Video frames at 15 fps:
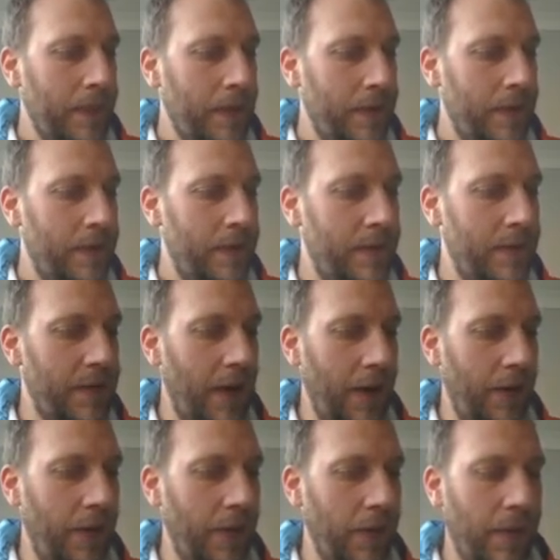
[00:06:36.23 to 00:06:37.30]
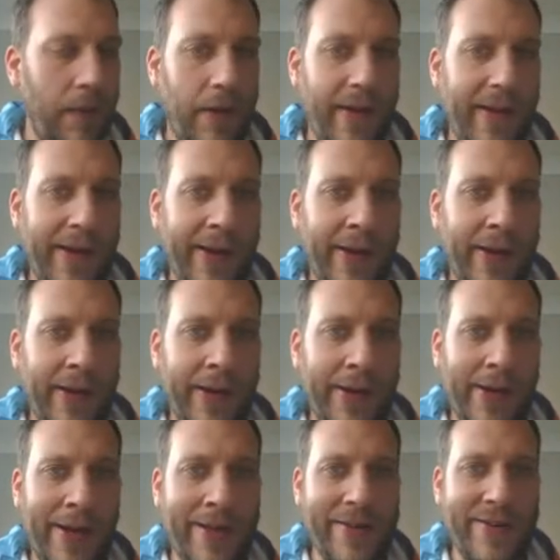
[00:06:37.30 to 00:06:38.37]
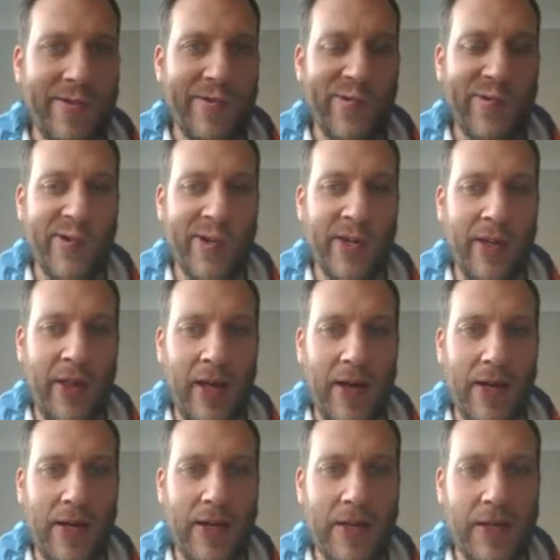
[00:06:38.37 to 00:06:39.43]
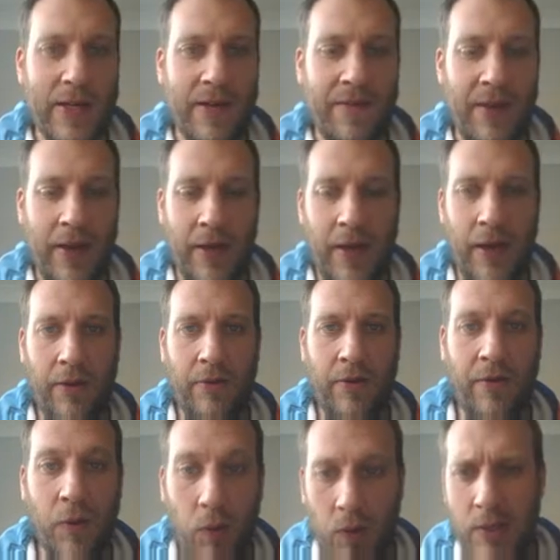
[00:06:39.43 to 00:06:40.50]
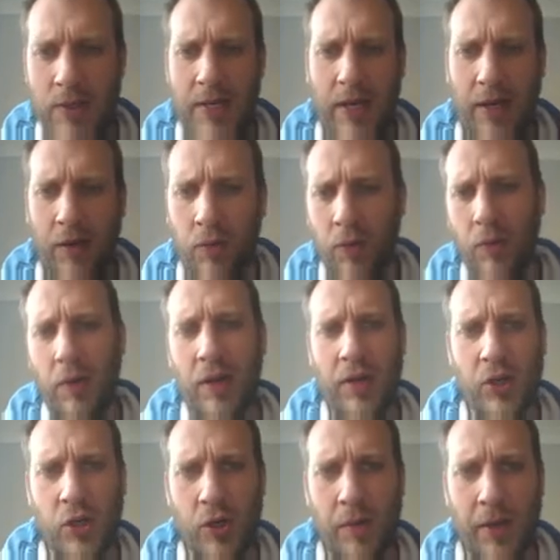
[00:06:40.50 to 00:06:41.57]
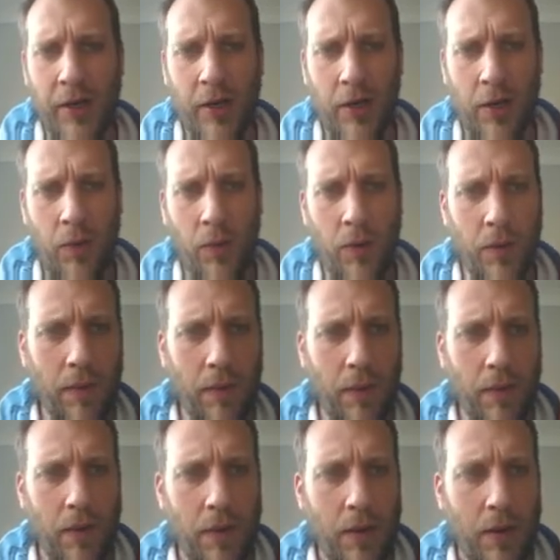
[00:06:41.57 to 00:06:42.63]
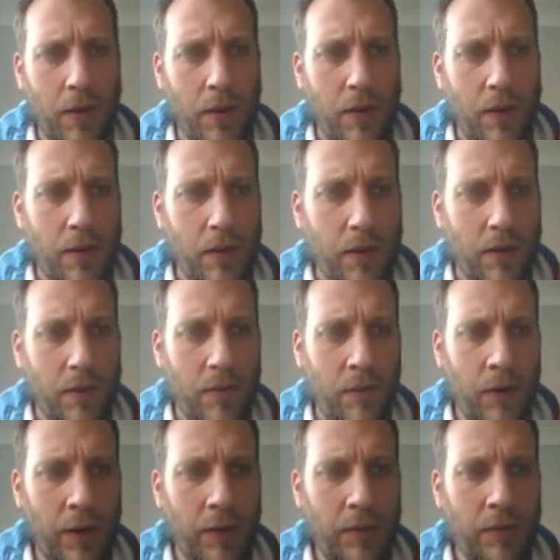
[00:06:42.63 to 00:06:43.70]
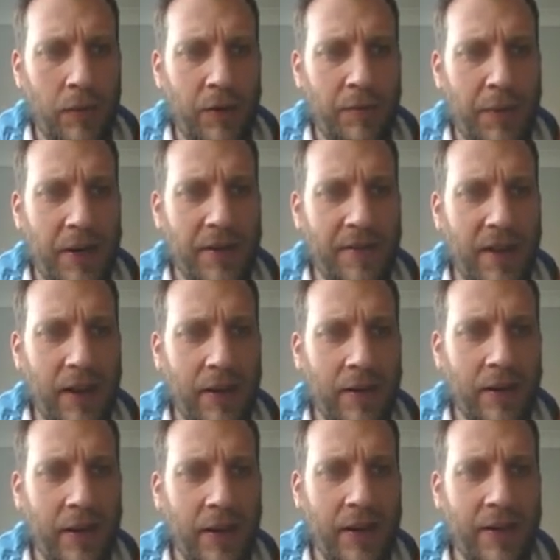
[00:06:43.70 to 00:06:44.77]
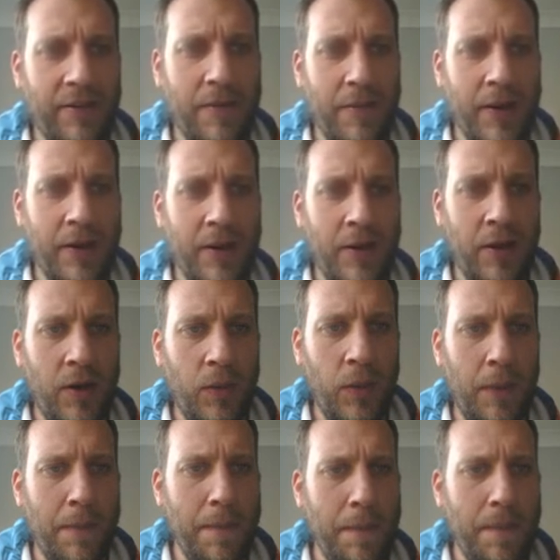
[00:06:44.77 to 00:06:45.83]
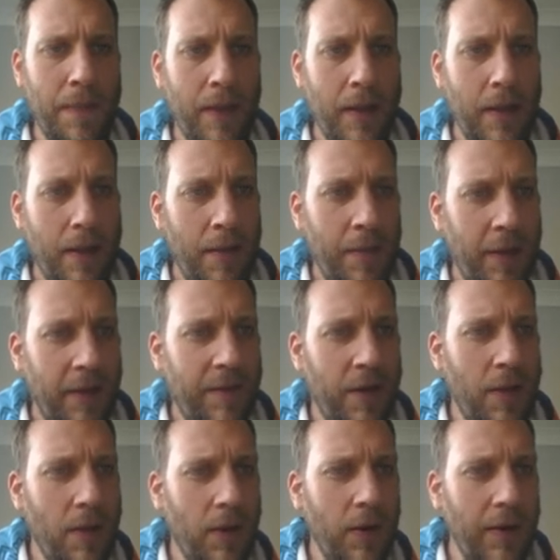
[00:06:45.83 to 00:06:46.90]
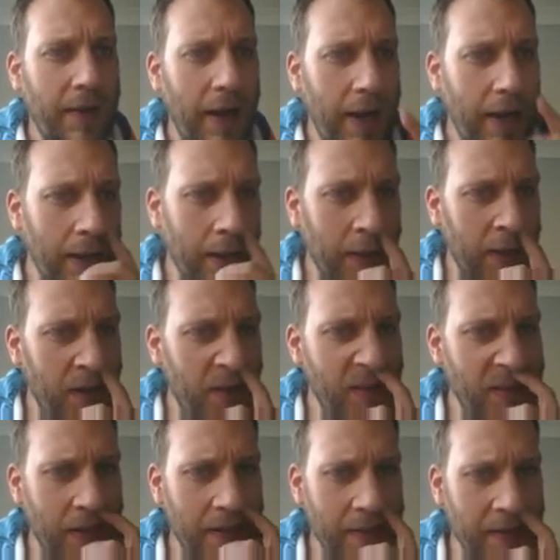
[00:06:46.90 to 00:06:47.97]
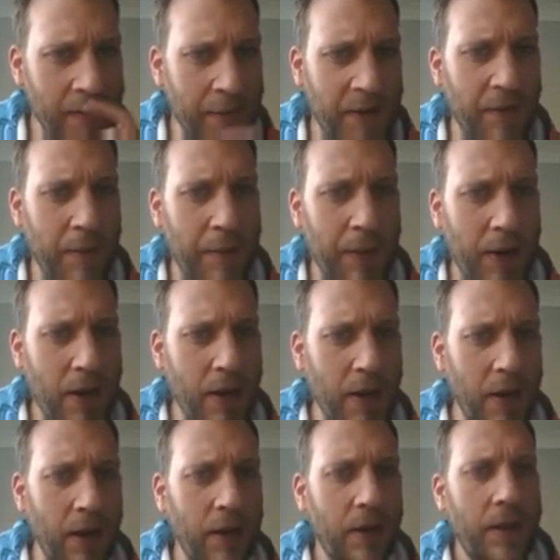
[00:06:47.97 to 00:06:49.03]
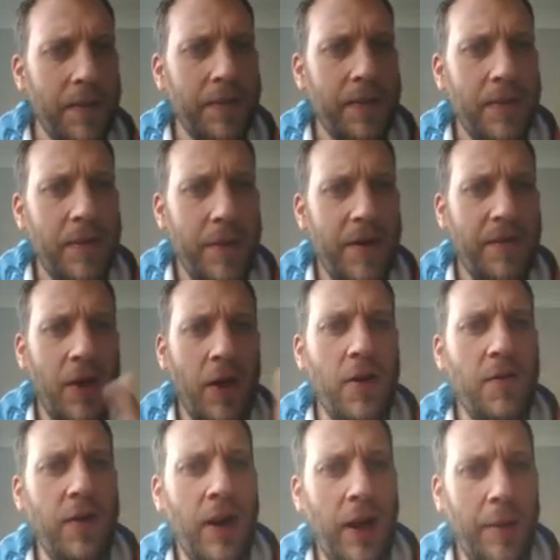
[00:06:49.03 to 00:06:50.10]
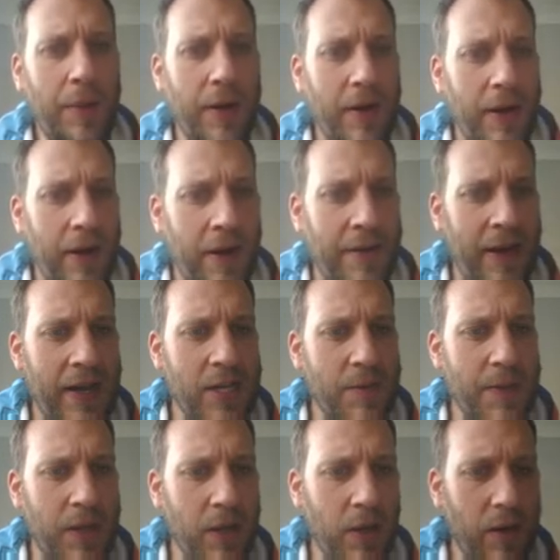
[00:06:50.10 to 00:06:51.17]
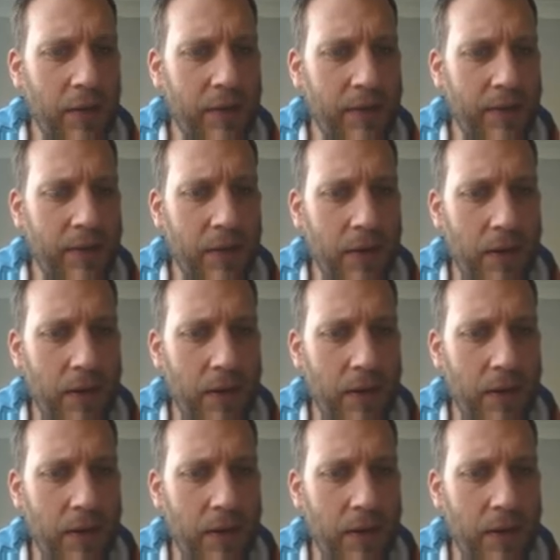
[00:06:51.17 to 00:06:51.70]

So let's try that. Let's give that a go. So every 1 second, it should make a new one. Right, well, it's been a second and it hasn't made a new one. But if you look at the alien, can you see there's a bit of a blur? There's a bit of an overlap. And that is because